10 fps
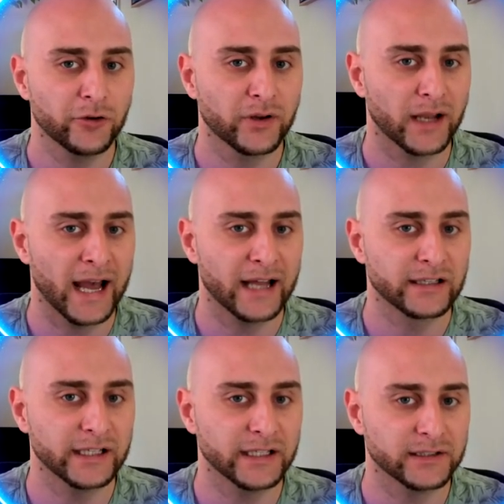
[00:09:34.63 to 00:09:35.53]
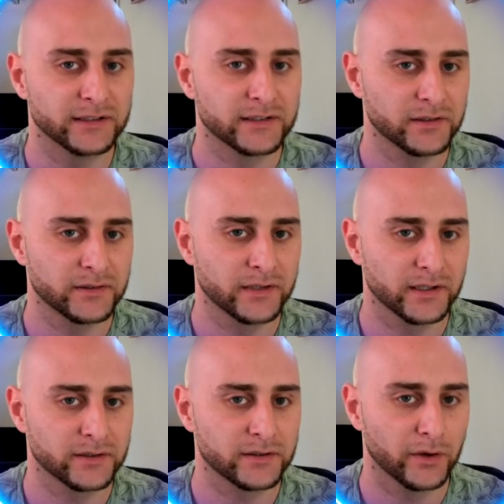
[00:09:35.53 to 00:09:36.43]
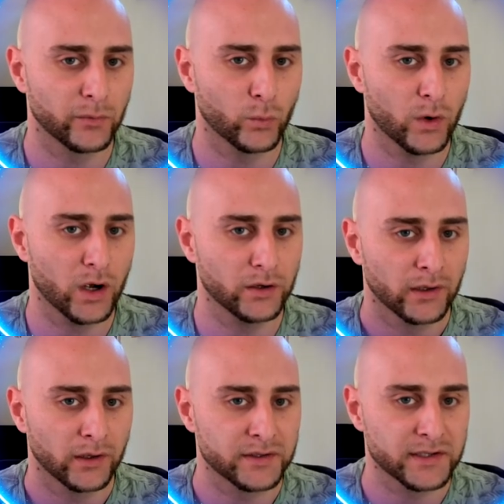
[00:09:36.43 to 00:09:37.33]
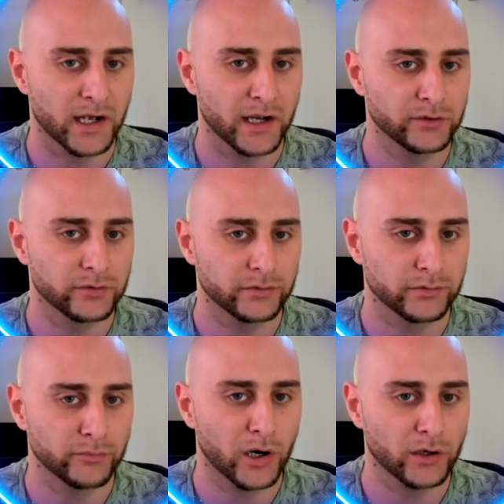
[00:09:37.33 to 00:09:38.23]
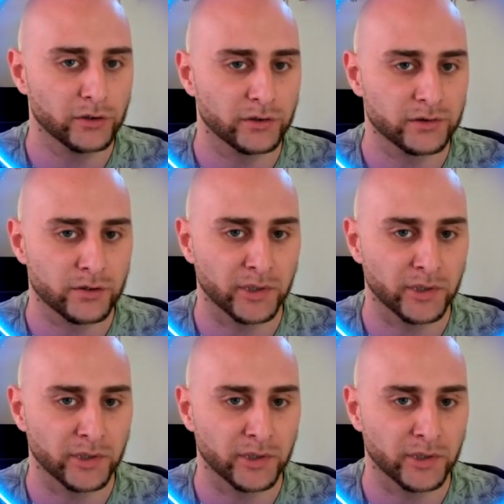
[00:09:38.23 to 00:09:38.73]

can add leads. test 1 assigned to Mark, it's been